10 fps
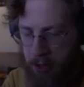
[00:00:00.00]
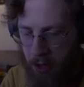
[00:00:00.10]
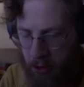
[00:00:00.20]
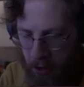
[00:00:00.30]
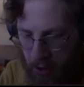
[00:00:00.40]

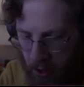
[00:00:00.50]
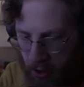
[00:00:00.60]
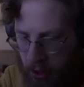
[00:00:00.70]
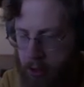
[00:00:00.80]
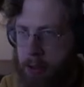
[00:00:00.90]
here
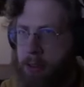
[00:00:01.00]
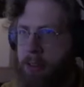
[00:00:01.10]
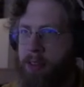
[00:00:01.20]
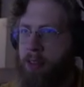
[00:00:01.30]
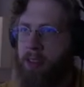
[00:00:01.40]

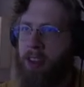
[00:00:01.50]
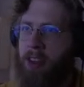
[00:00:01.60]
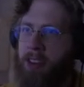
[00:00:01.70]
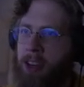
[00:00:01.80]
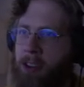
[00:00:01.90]
just so that
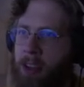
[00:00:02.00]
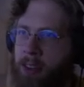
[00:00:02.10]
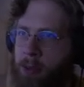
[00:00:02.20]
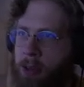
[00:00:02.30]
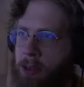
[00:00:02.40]
in
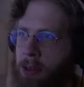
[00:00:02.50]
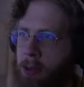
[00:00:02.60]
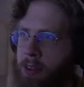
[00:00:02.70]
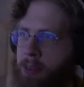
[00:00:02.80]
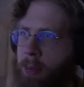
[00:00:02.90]
areas where you don't
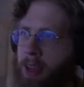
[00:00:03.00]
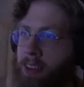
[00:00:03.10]
expect